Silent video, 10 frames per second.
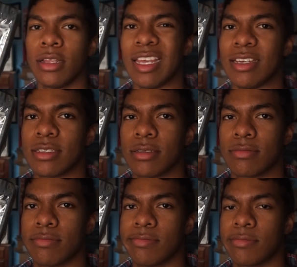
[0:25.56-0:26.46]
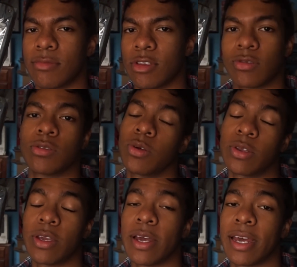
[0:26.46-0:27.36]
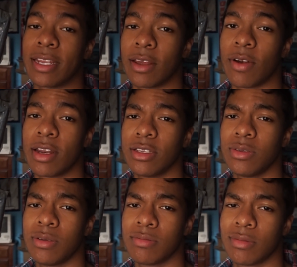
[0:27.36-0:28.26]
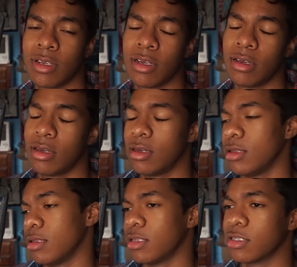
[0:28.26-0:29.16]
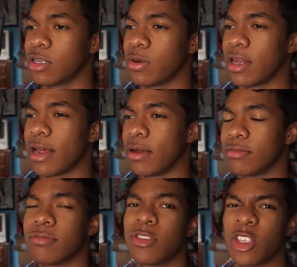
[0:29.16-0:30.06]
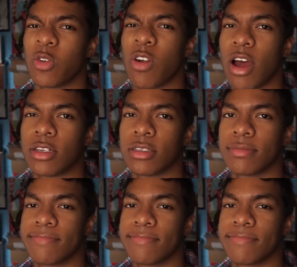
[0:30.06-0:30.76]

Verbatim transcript: these. So let's go ahead and get right into it. Let's go head out the garage.